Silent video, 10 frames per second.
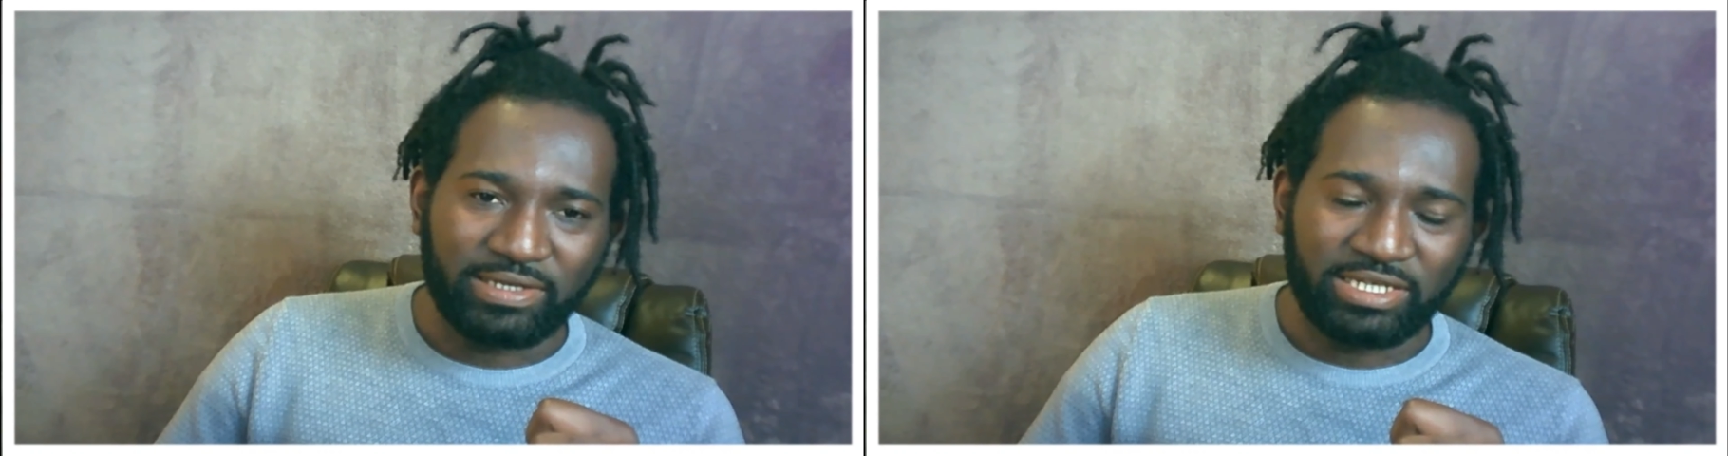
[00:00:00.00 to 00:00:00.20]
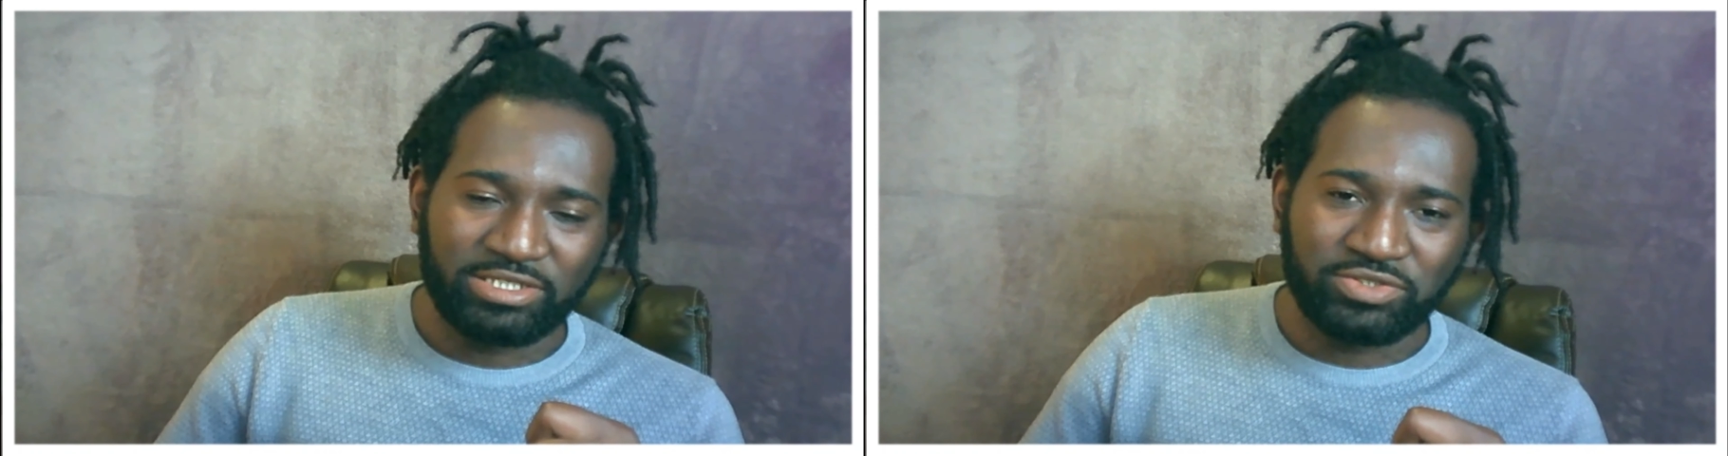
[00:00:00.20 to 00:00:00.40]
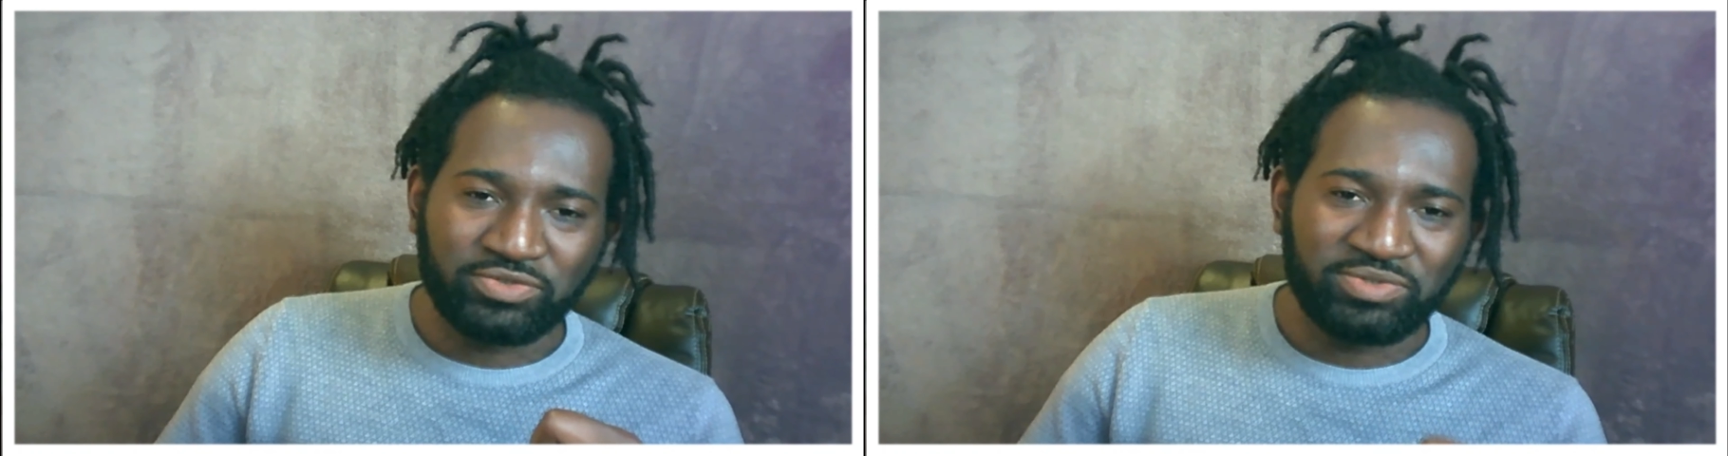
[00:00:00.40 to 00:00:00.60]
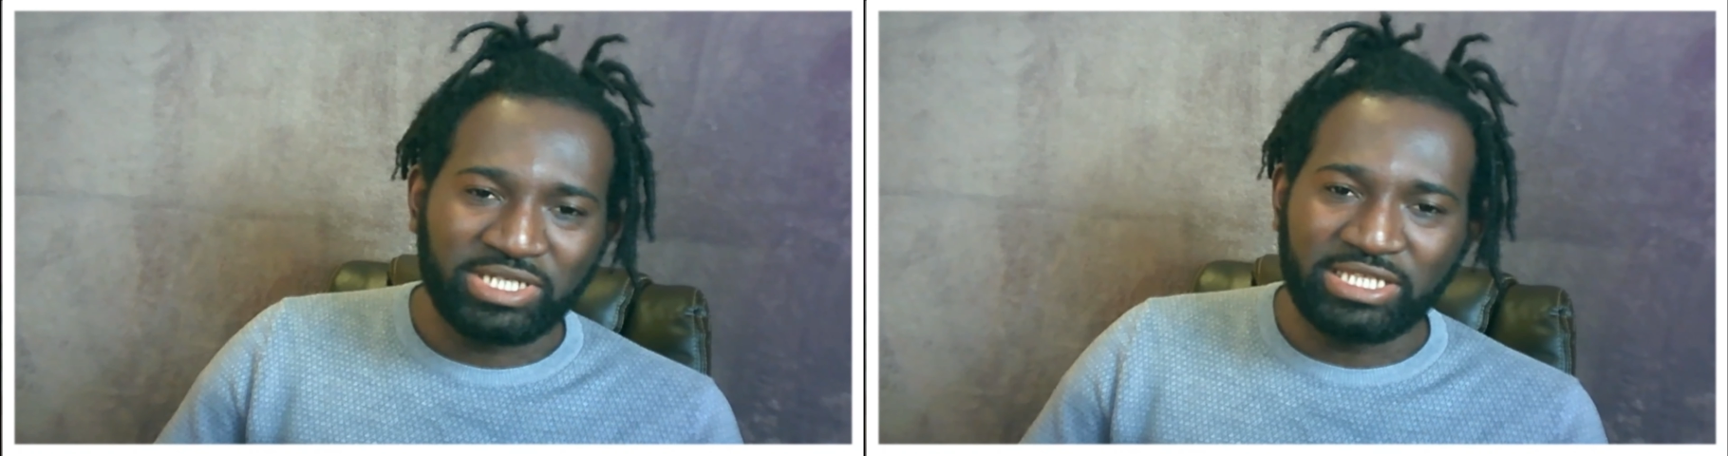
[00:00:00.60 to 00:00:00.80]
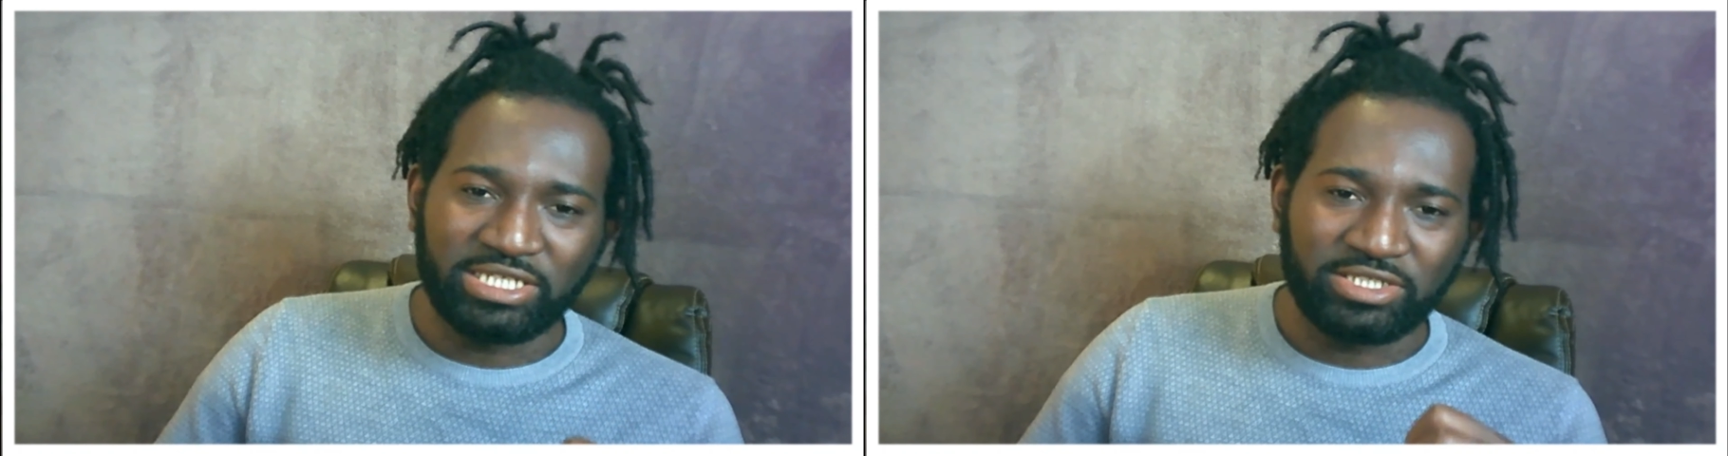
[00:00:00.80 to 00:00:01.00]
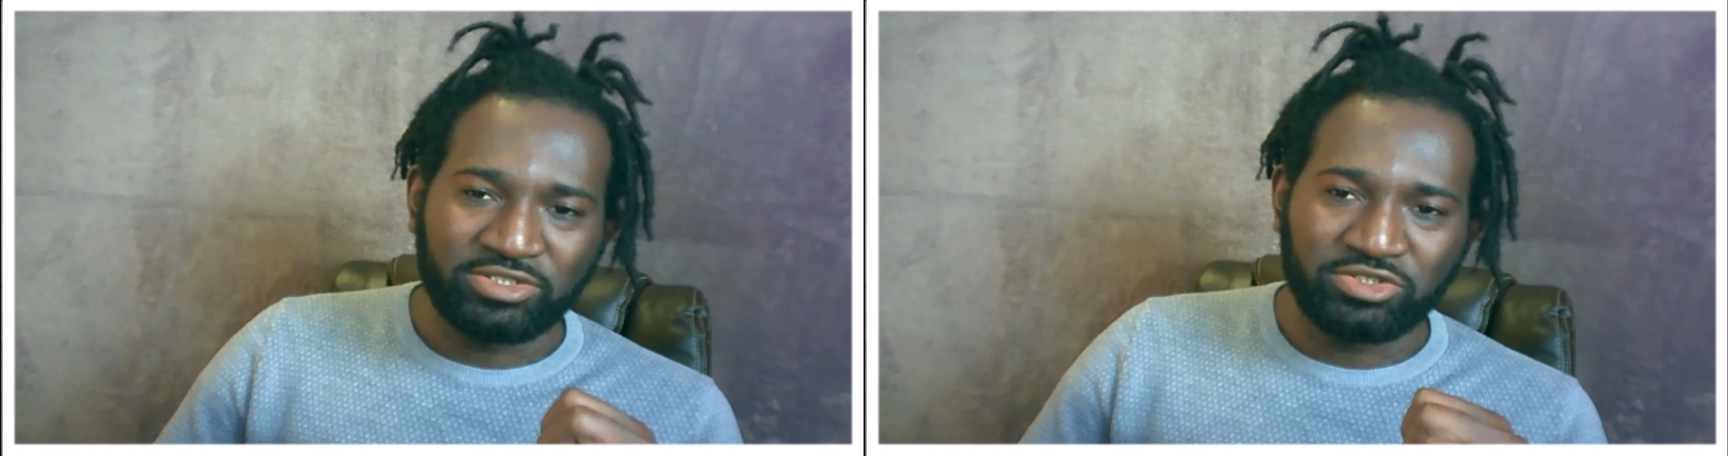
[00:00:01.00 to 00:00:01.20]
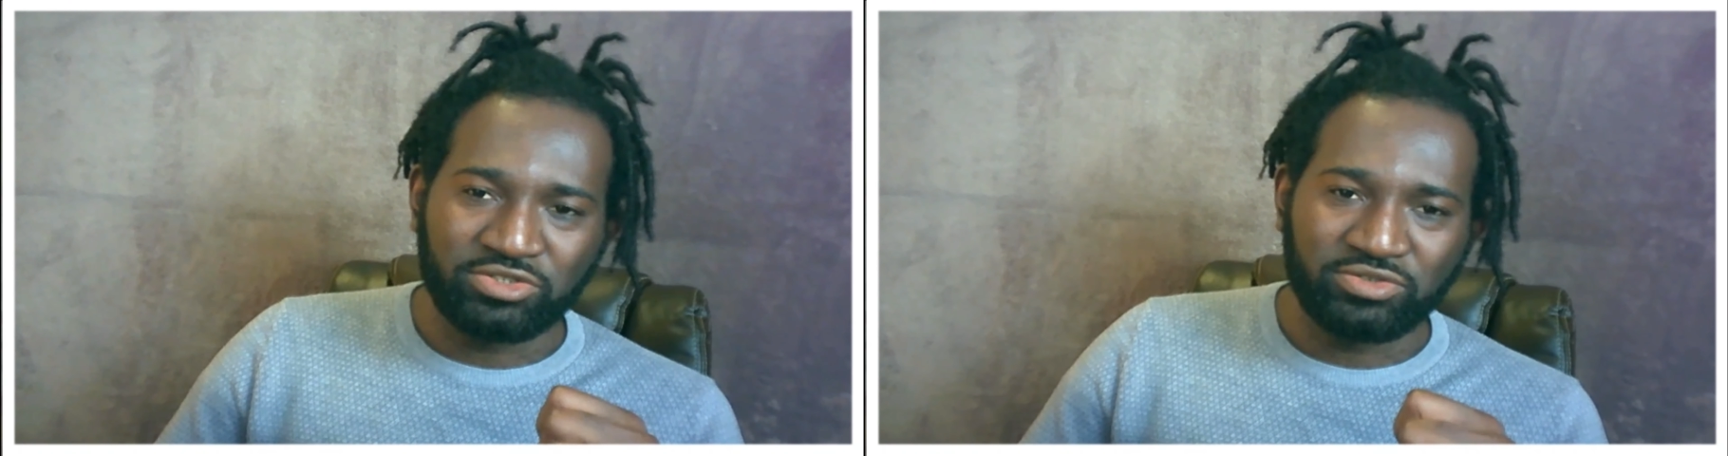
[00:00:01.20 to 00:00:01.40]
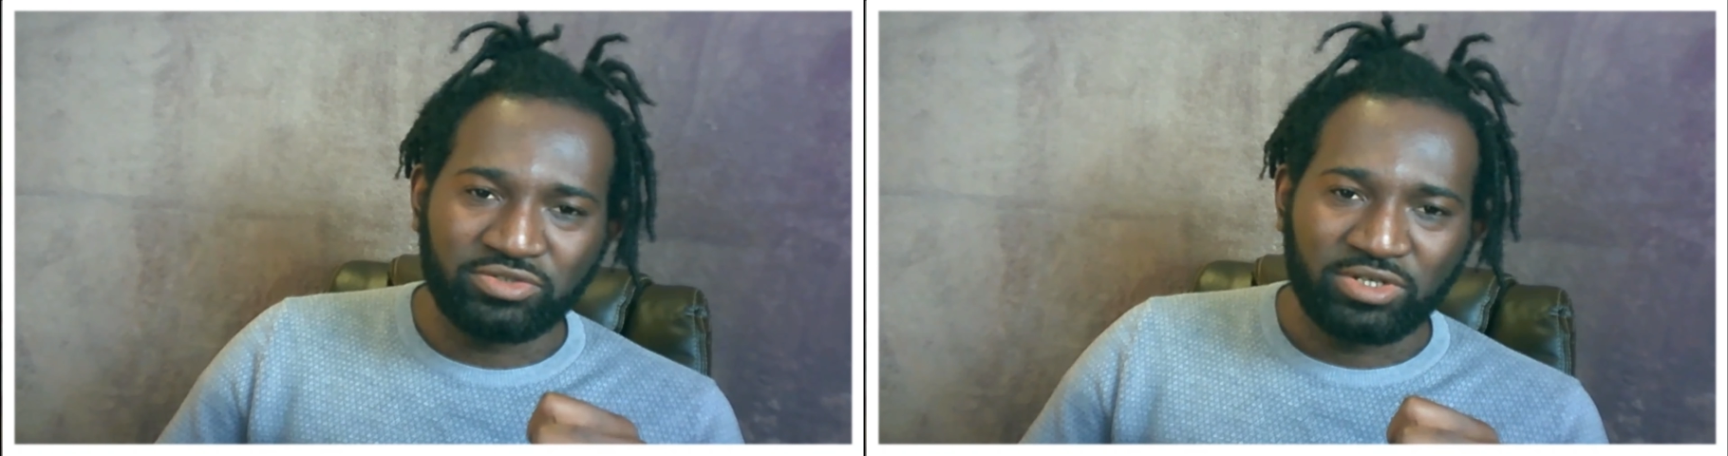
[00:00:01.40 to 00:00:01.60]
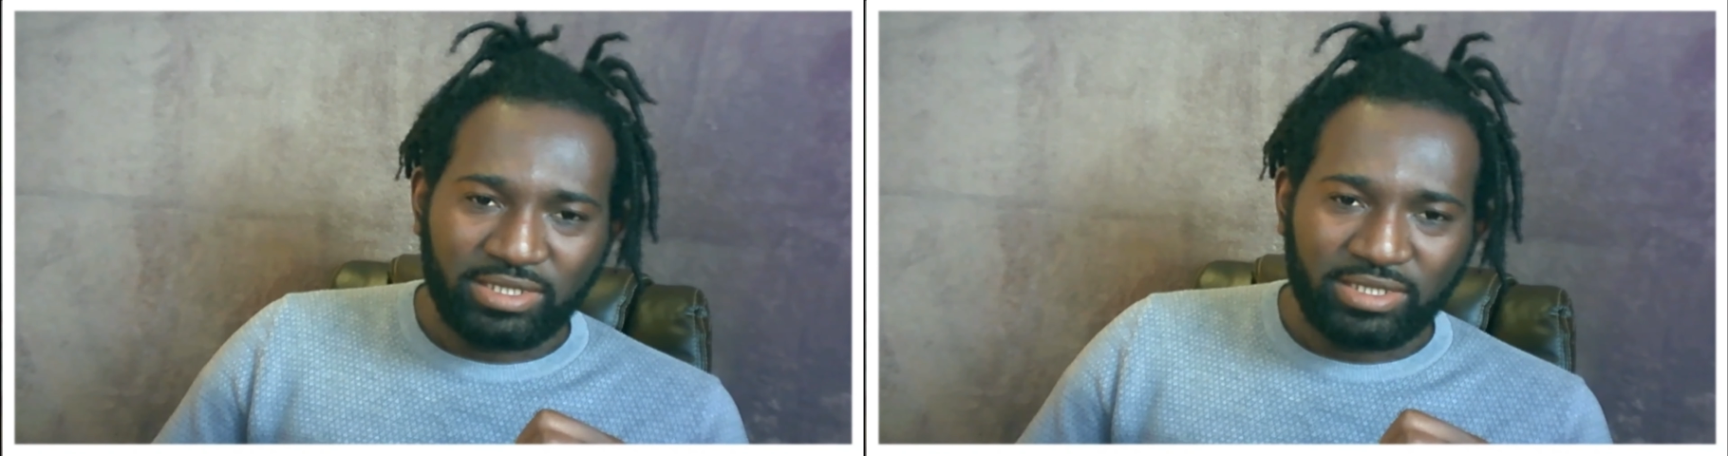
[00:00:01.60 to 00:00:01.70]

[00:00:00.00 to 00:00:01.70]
is really to